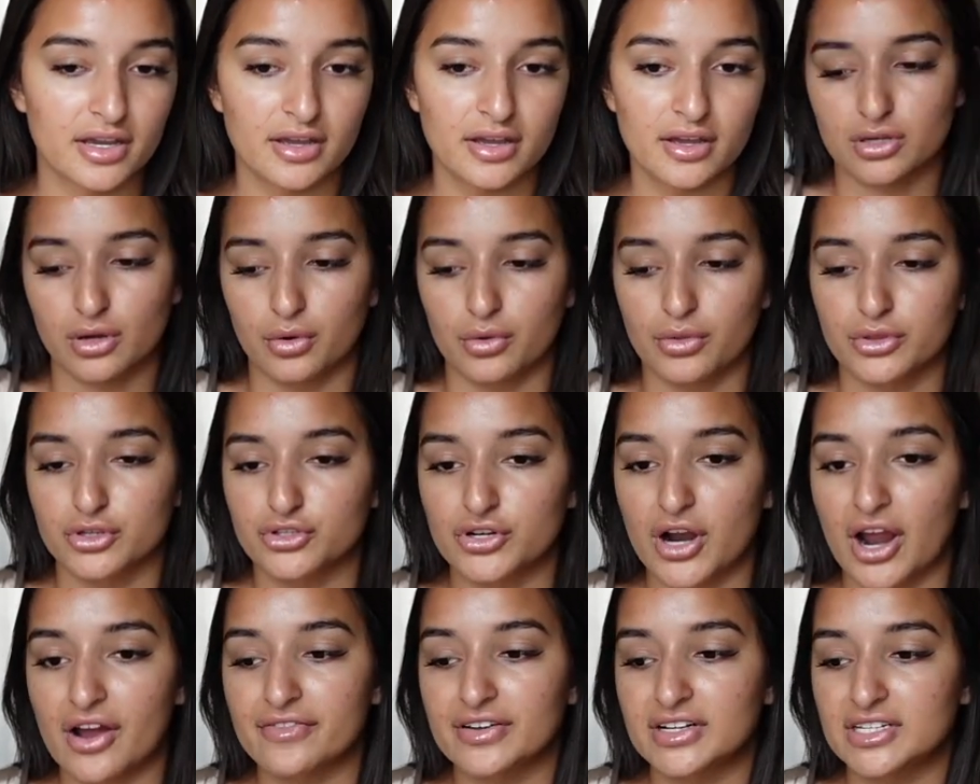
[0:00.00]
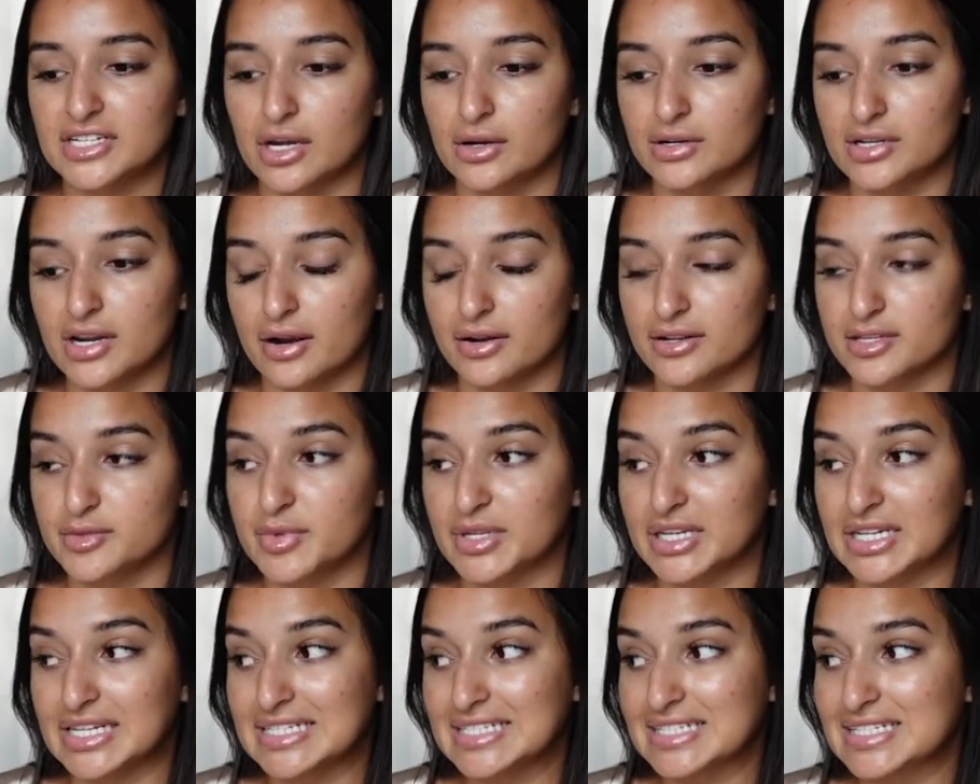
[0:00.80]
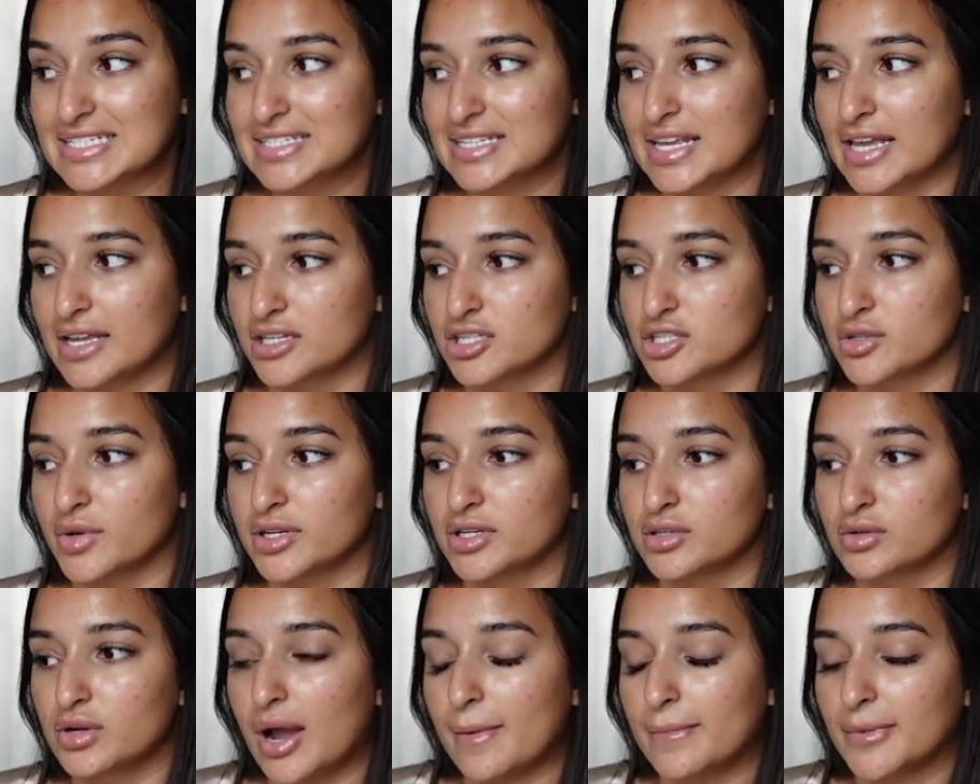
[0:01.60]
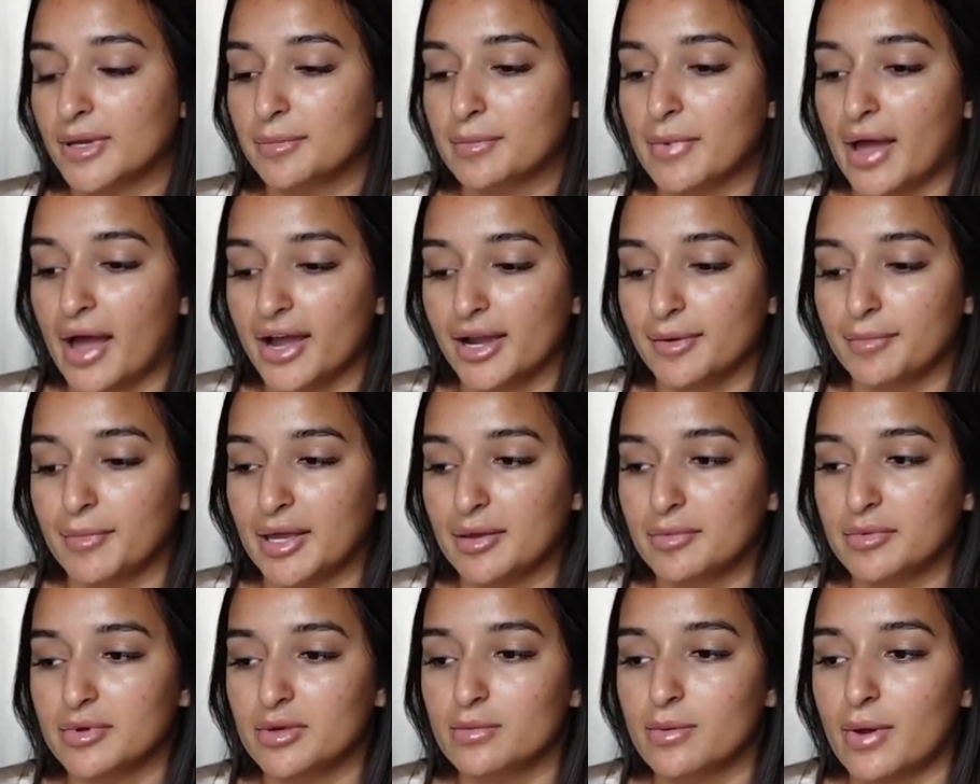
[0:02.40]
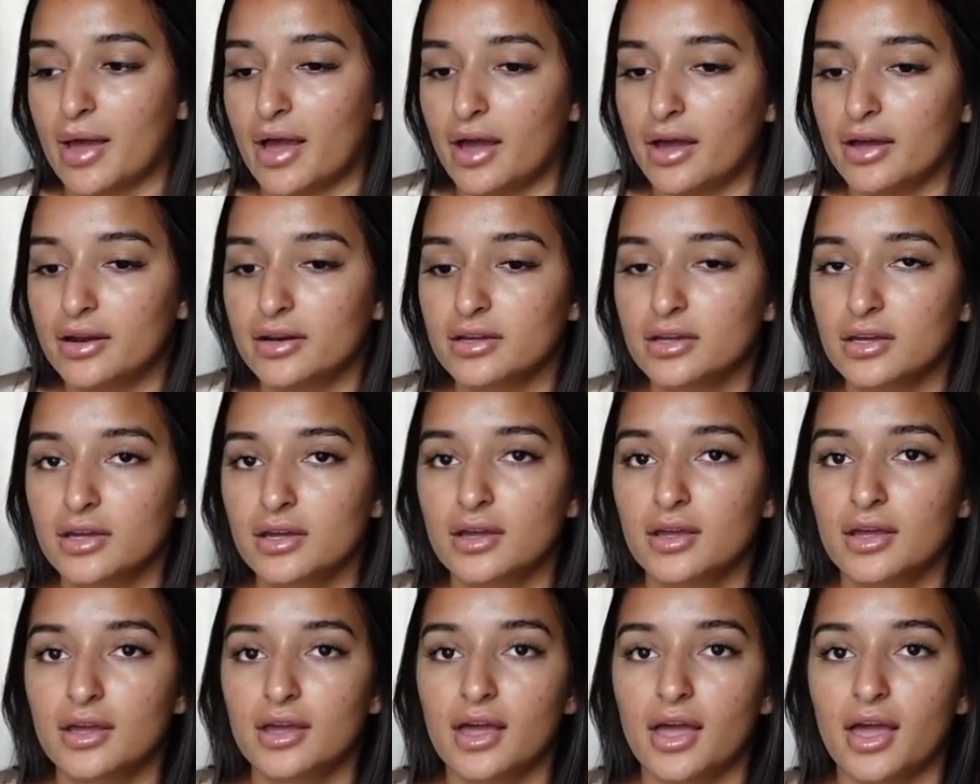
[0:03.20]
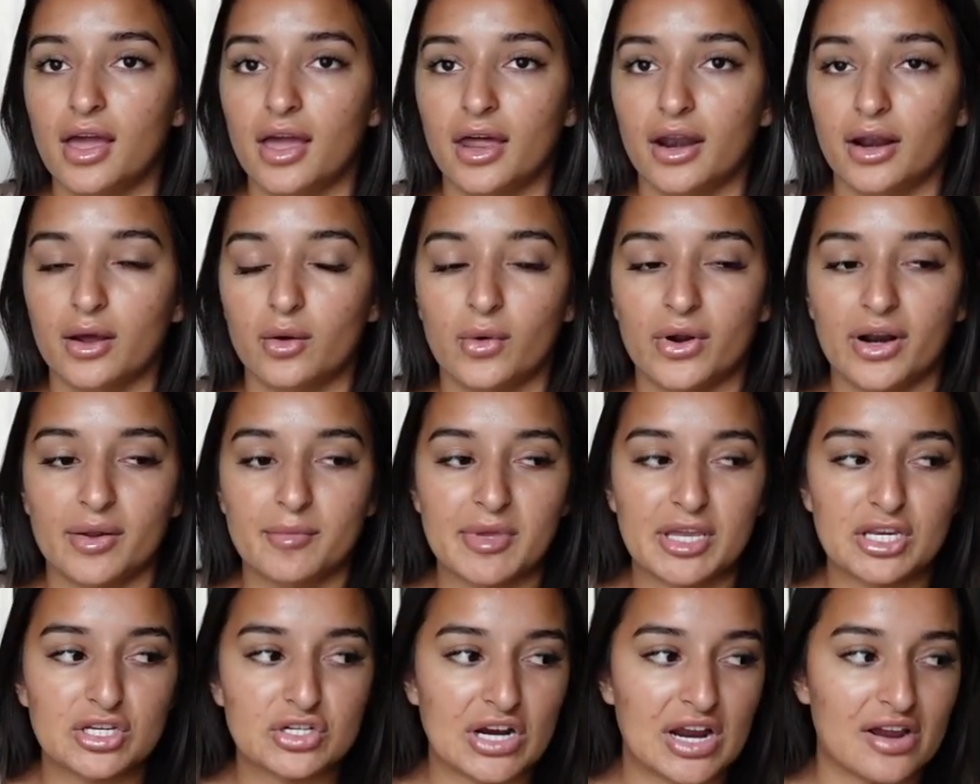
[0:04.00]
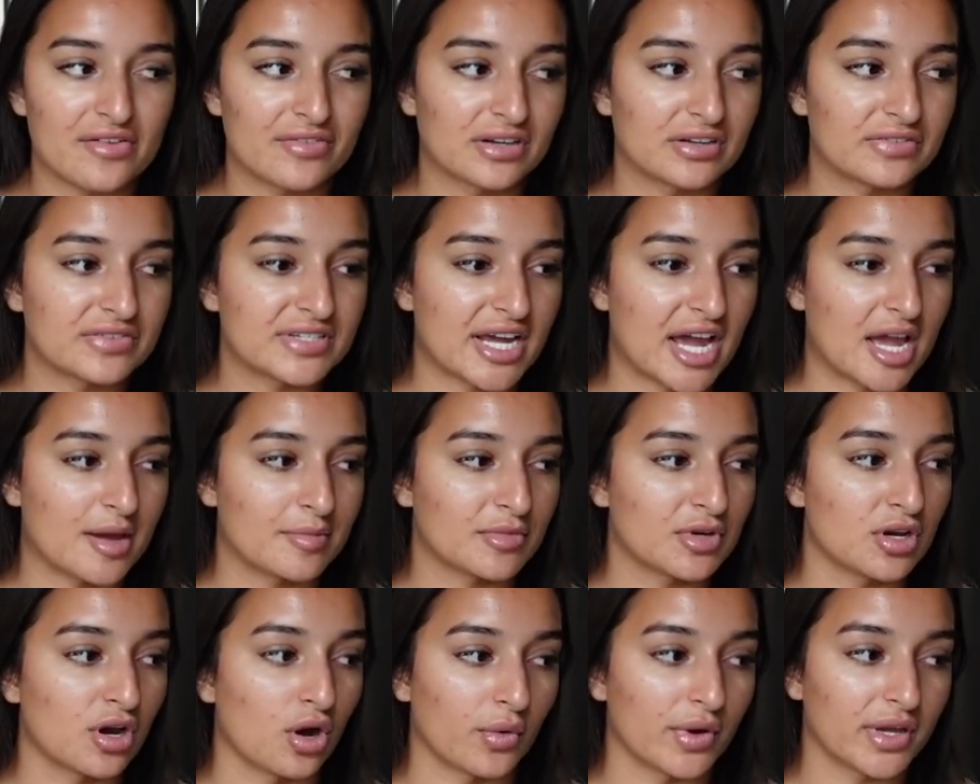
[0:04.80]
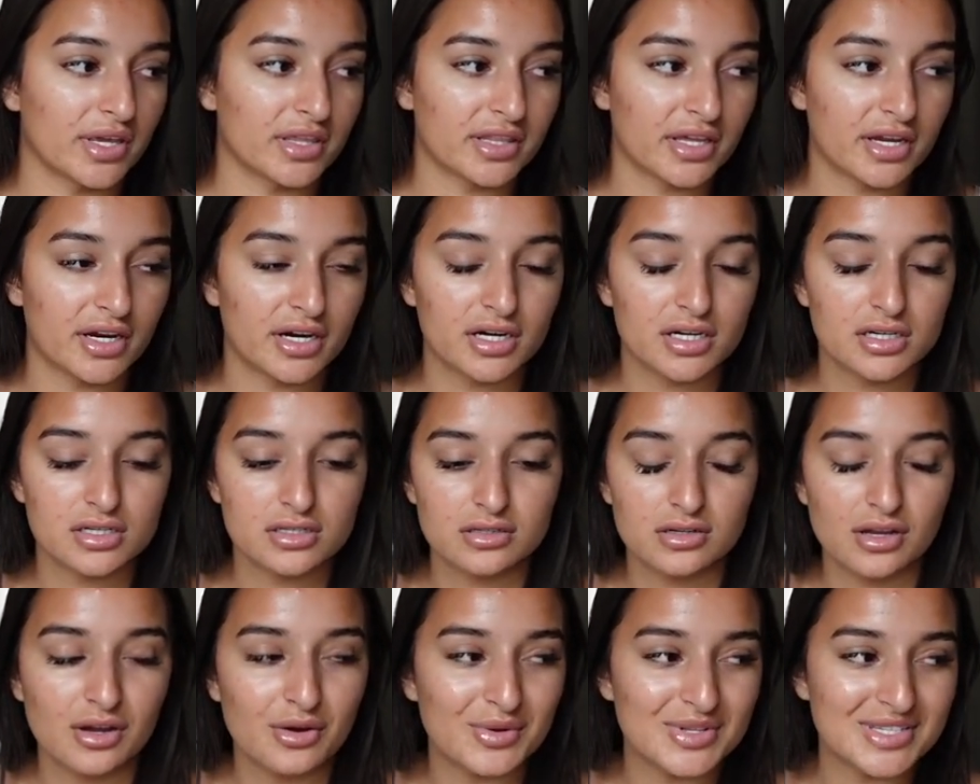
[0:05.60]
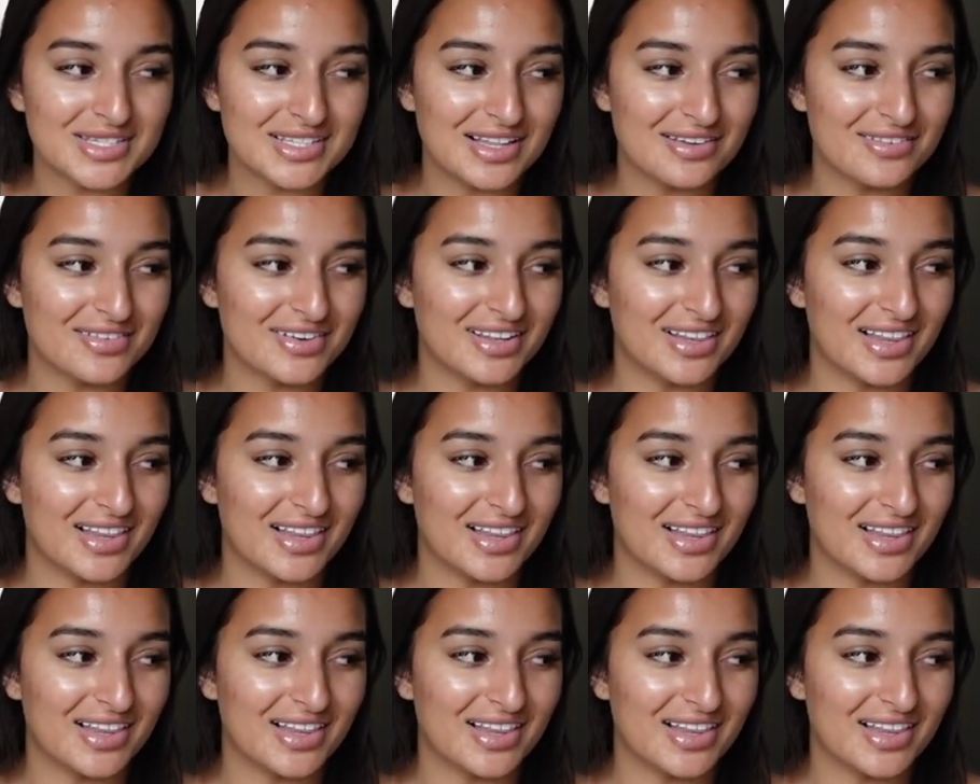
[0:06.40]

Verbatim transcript: So the traffic downtown has been insane. So I know coming back might be bad and I want to make sure I have enough time going there. Oh, it's 11